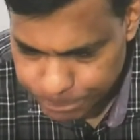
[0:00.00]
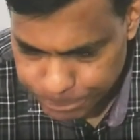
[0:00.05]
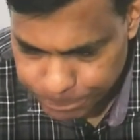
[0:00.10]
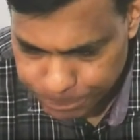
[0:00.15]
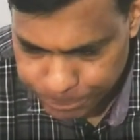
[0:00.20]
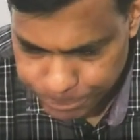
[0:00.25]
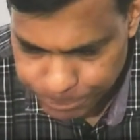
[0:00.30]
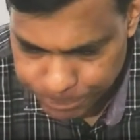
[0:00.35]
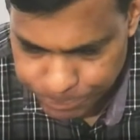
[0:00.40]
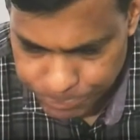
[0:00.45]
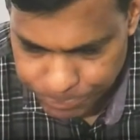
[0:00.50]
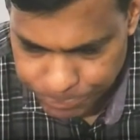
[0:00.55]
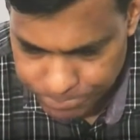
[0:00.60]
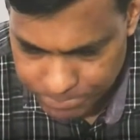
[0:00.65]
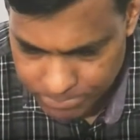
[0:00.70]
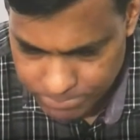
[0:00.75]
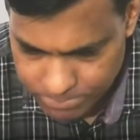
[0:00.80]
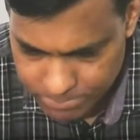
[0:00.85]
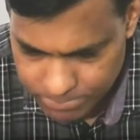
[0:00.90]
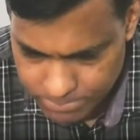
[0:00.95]

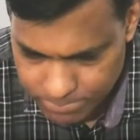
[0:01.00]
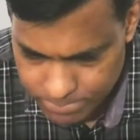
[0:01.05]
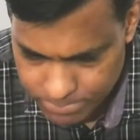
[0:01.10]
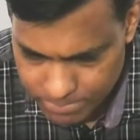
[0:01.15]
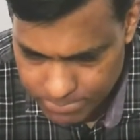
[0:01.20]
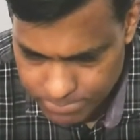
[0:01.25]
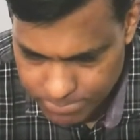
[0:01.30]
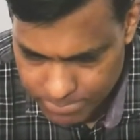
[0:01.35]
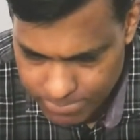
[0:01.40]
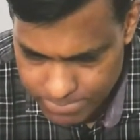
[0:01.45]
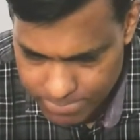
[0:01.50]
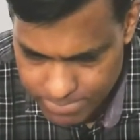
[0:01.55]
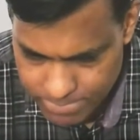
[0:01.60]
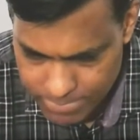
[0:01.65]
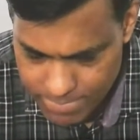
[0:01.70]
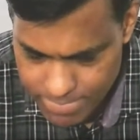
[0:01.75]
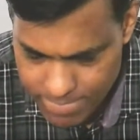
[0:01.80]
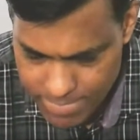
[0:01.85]
[no speech]